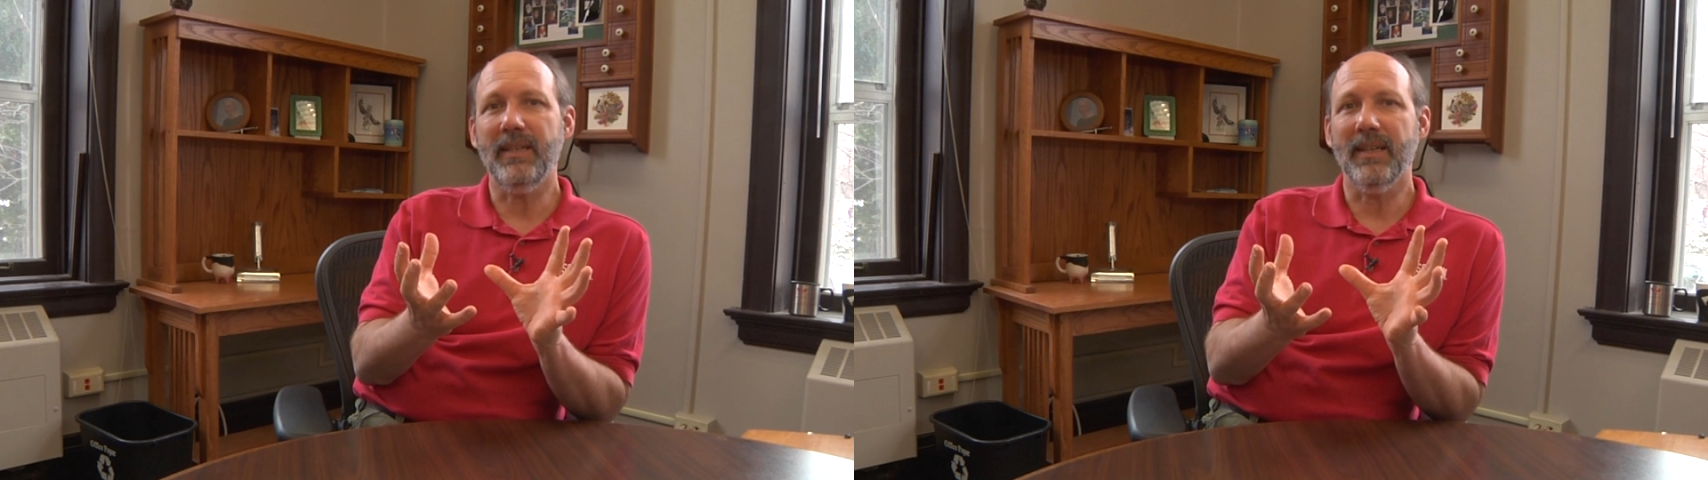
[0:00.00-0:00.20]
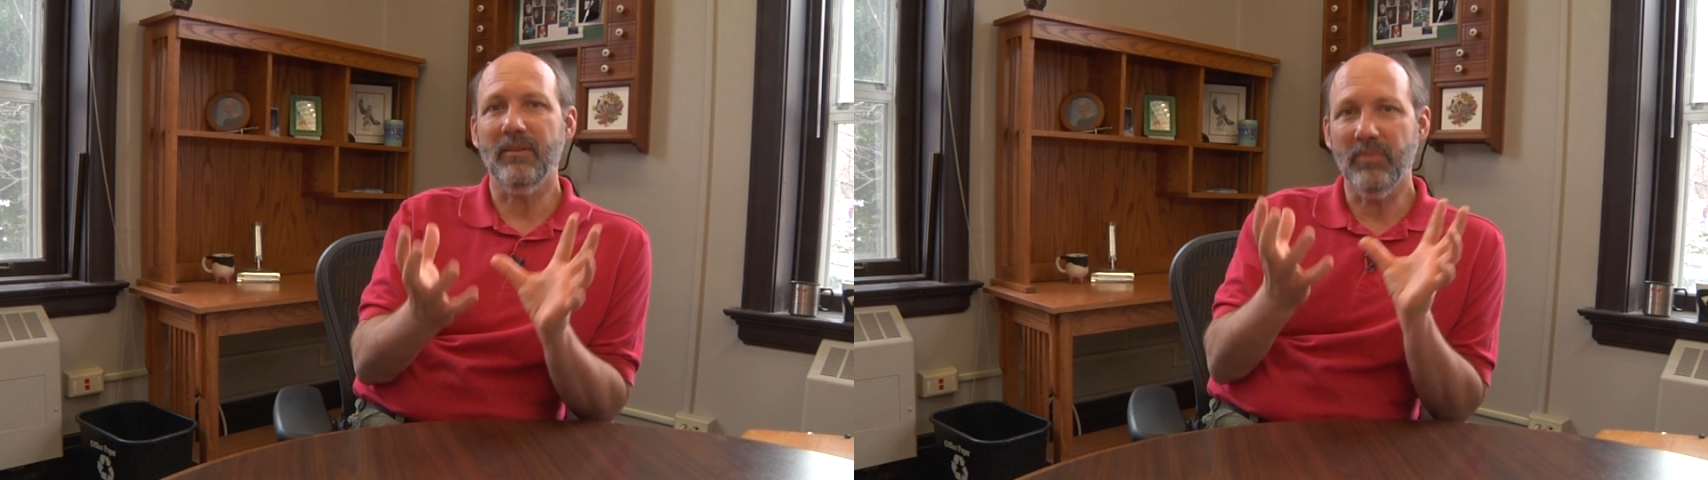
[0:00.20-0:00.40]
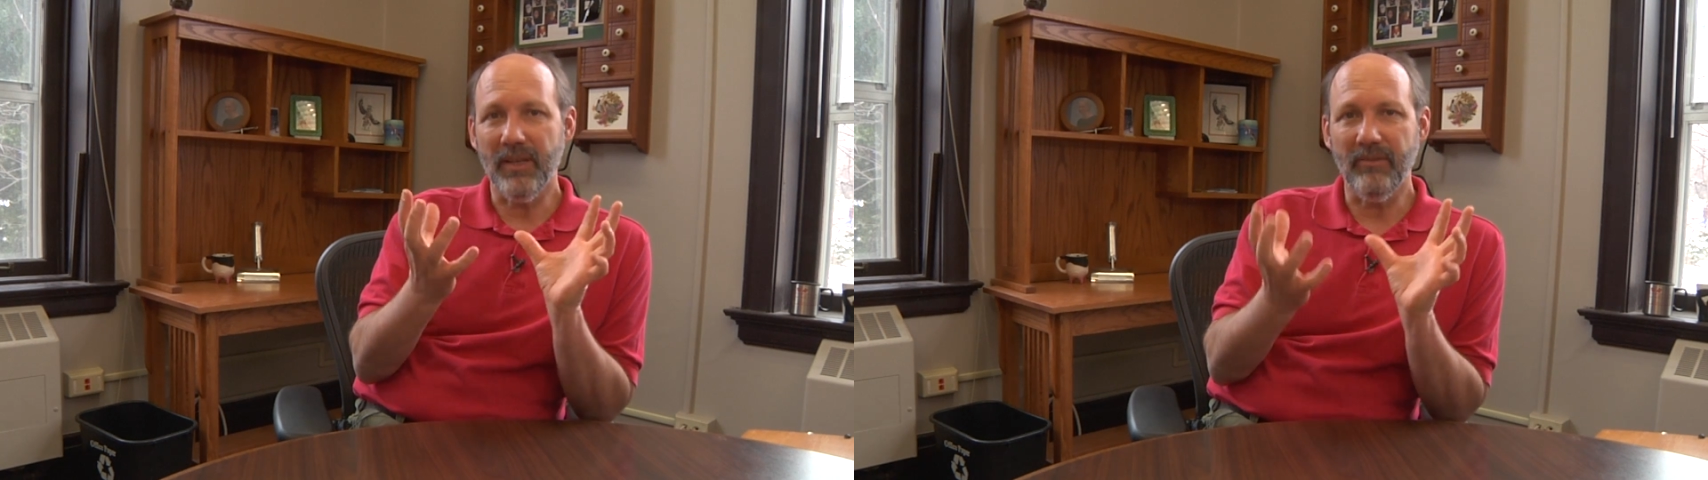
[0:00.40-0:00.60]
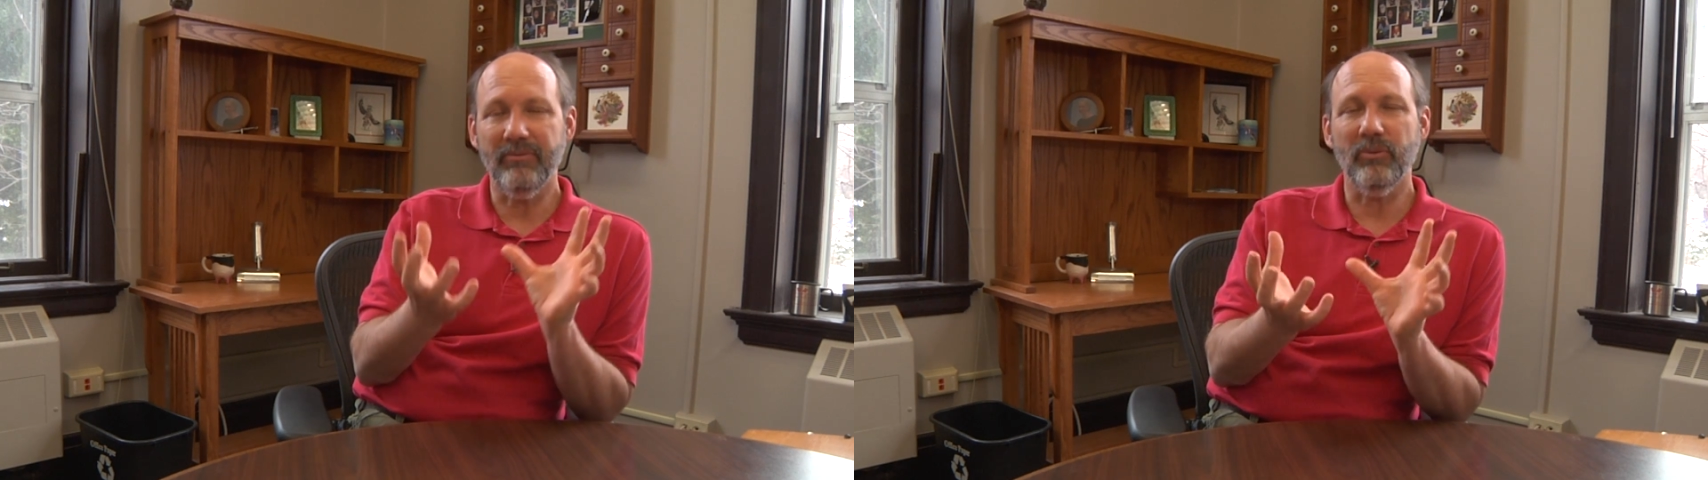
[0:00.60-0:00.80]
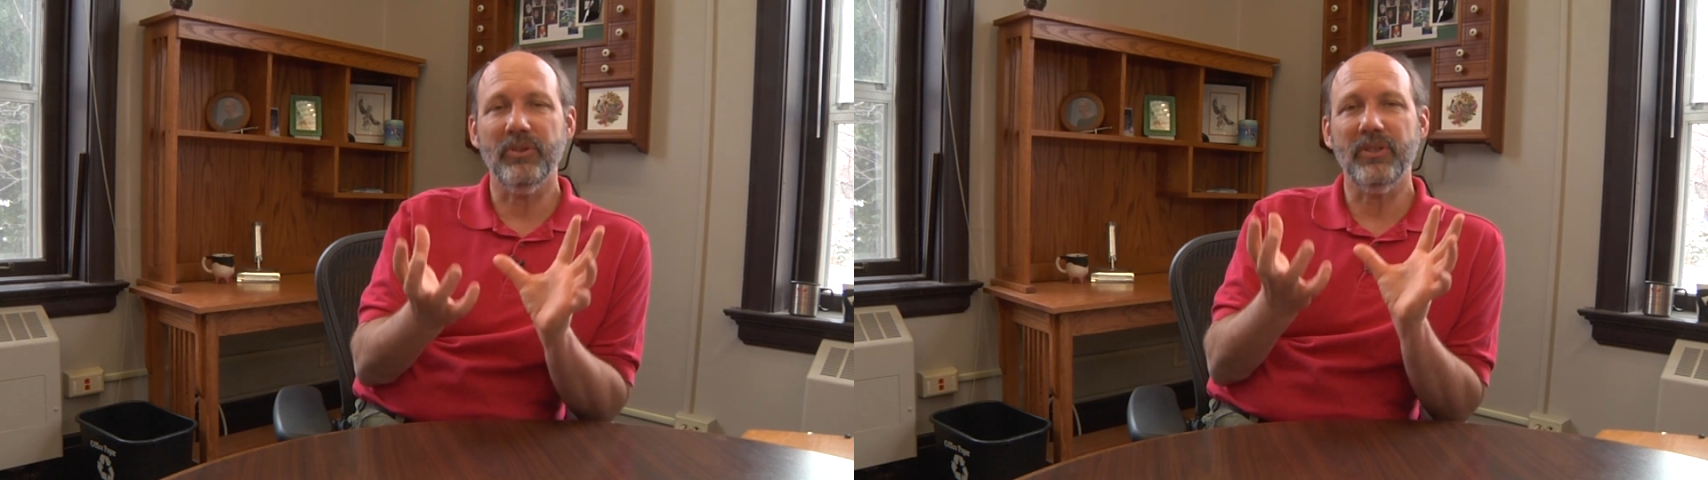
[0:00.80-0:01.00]
end by the
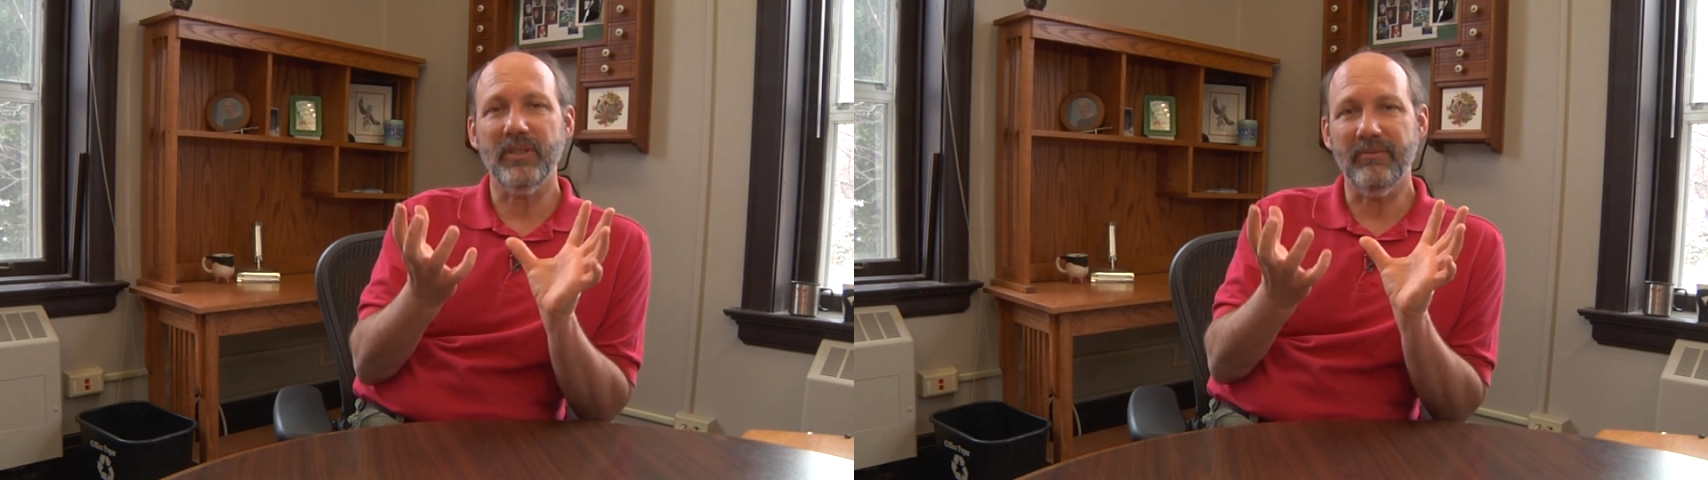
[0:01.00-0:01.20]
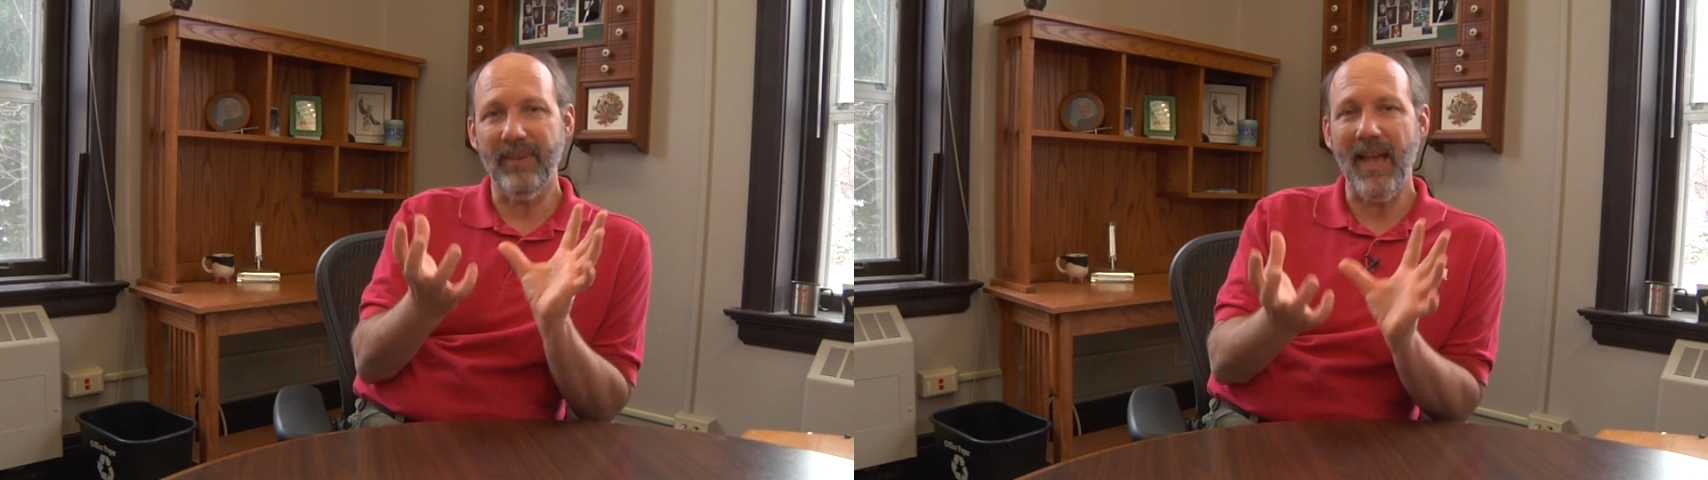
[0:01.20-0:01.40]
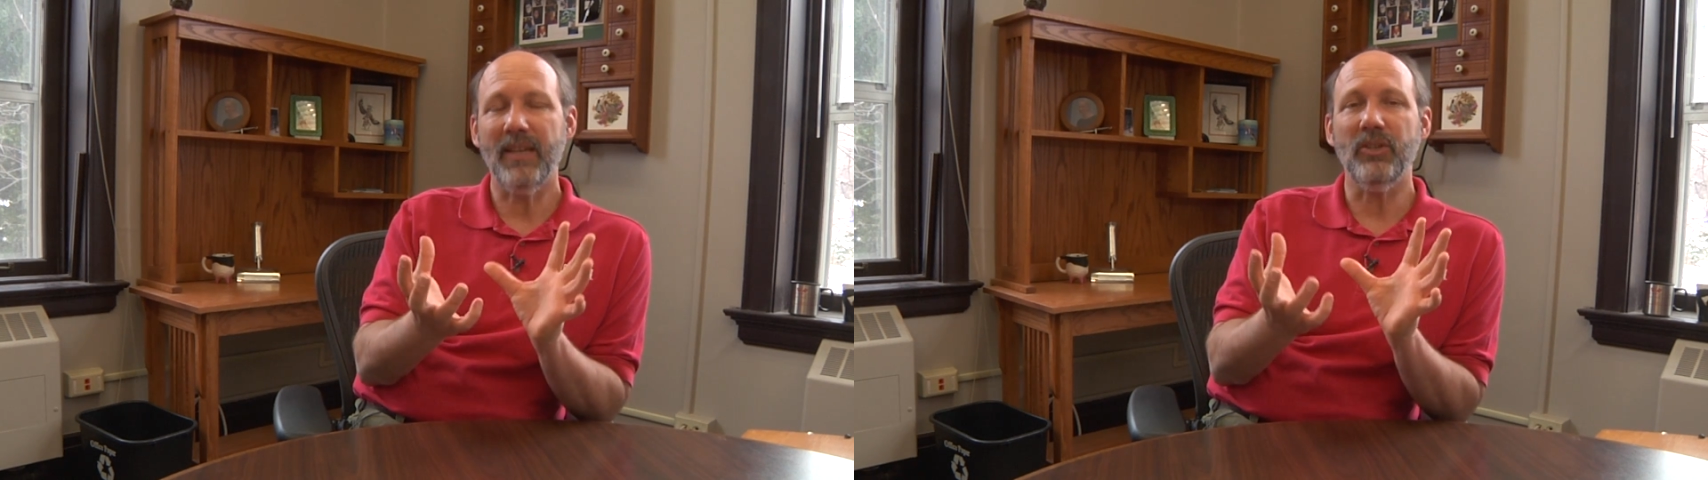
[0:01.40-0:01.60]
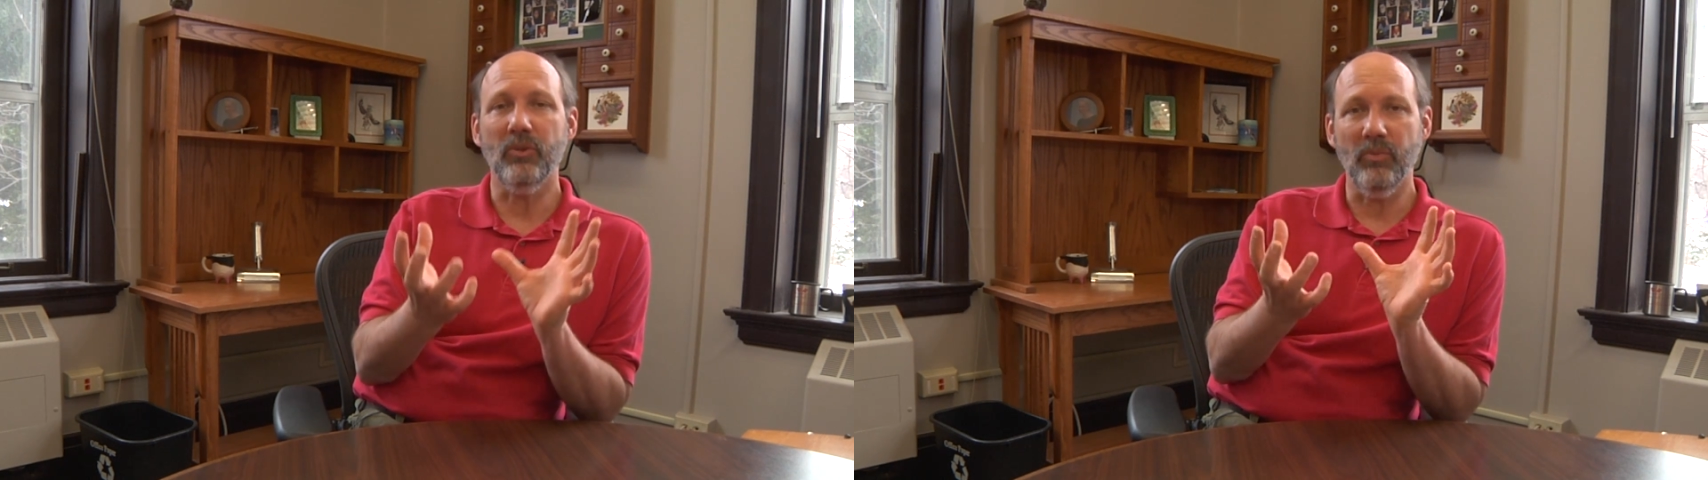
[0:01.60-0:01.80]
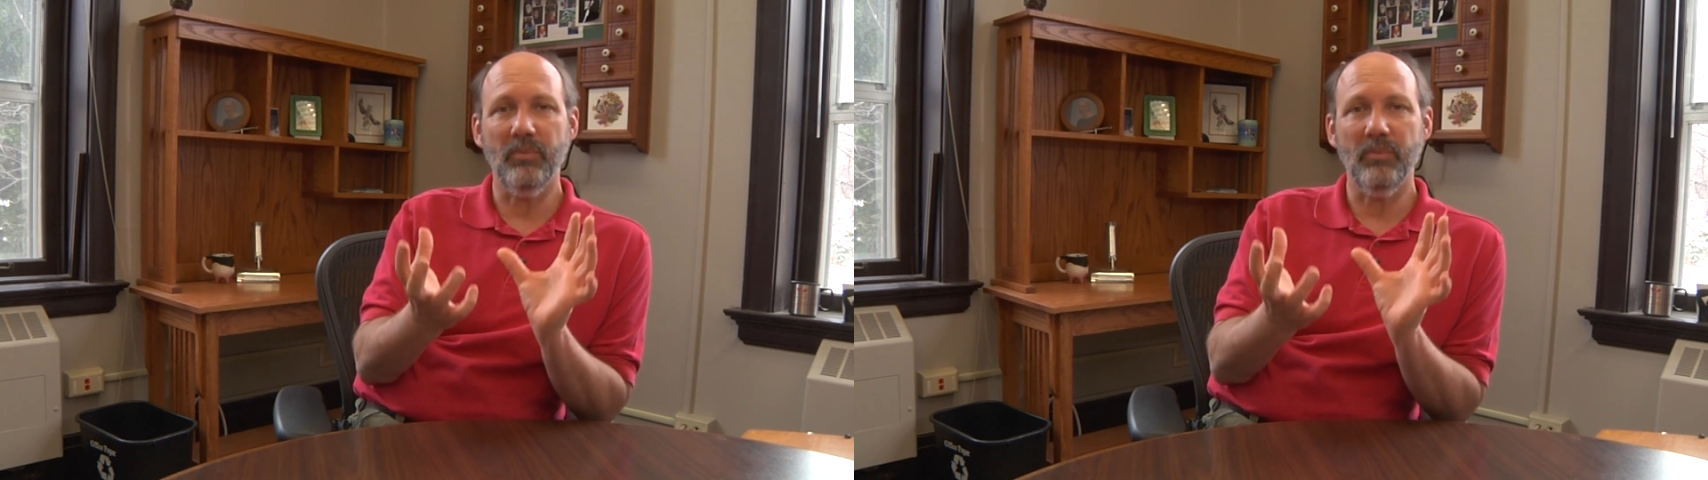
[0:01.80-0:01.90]
forces of vacuum